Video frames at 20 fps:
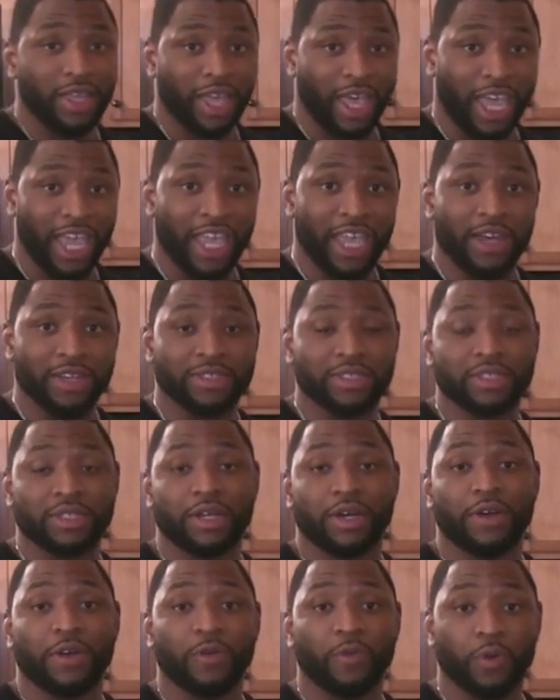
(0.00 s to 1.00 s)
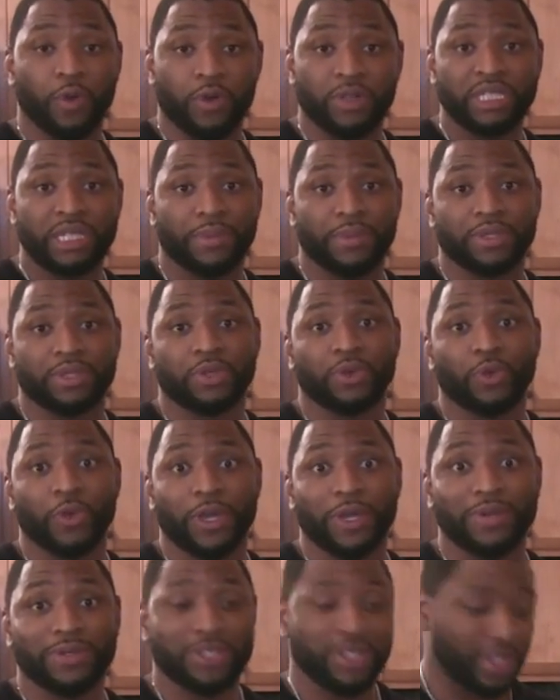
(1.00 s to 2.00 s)
8 ounces of room temperature
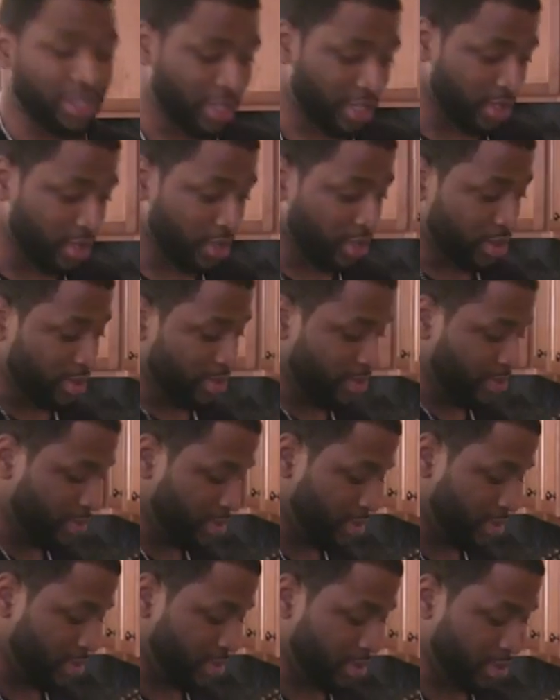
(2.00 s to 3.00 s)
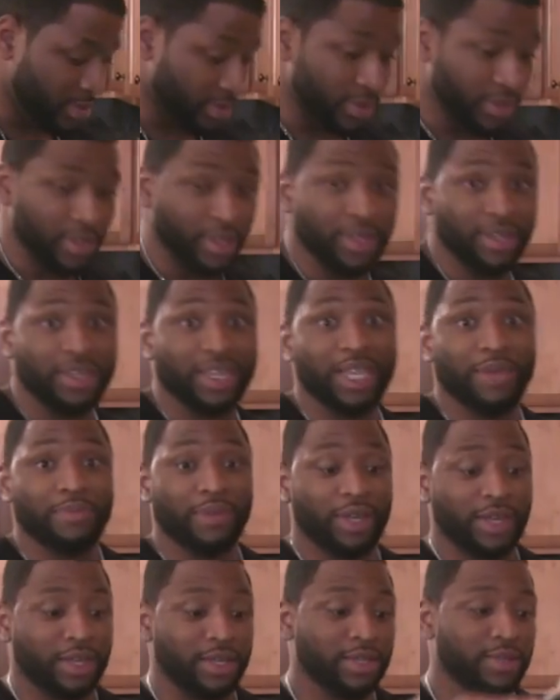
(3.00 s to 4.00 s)
cream cheese. Get
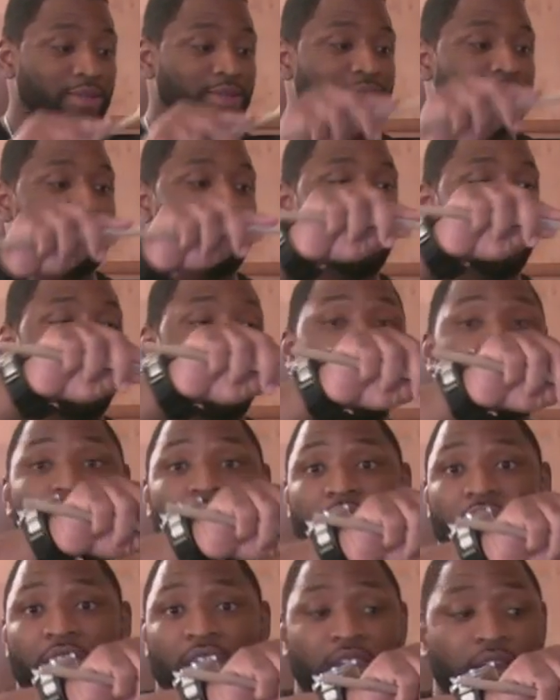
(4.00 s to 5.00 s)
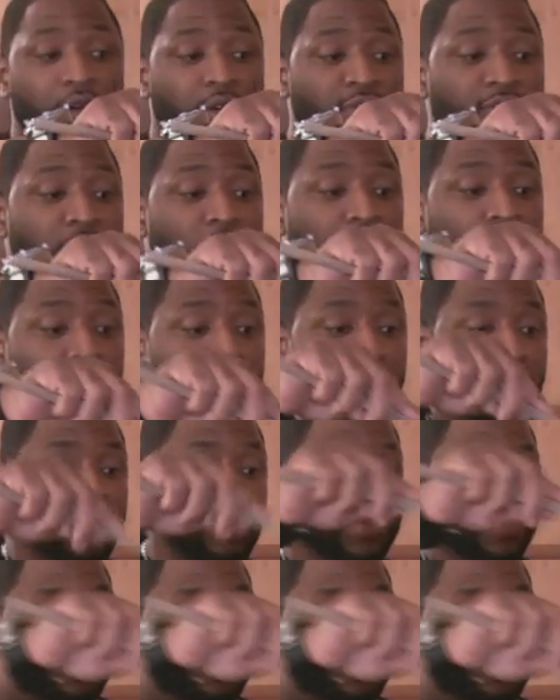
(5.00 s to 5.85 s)
my, hopefully it don't fall.